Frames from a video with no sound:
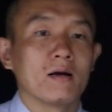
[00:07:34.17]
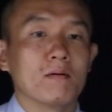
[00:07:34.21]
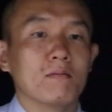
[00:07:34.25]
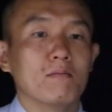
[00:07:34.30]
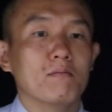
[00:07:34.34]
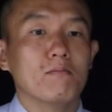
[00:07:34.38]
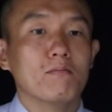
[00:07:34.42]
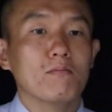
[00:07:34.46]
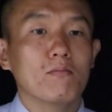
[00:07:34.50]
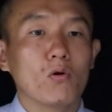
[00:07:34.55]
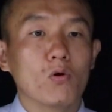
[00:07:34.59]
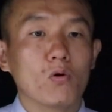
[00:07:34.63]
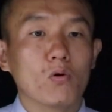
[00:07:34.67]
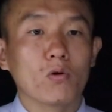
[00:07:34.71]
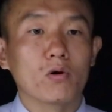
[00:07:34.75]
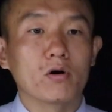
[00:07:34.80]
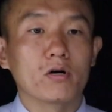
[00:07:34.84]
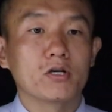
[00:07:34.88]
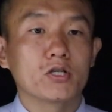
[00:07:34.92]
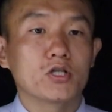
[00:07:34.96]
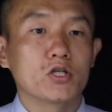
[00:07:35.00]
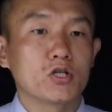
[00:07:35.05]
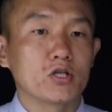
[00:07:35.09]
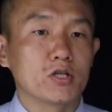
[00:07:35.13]

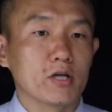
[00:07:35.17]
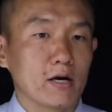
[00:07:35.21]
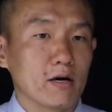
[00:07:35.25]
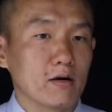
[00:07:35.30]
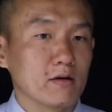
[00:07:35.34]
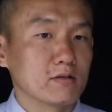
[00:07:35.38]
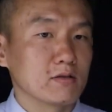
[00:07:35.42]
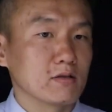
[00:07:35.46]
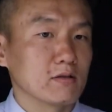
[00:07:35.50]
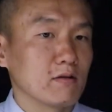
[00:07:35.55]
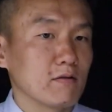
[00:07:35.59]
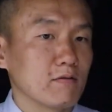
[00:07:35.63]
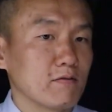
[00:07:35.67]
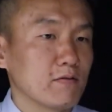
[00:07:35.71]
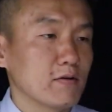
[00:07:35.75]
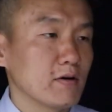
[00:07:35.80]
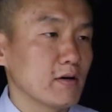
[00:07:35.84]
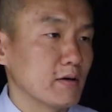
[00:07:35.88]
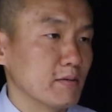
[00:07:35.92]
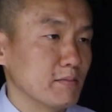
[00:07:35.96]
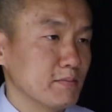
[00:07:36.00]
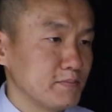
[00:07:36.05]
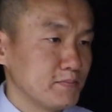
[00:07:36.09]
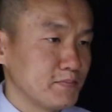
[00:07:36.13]
more shares in the
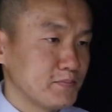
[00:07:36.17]
firm.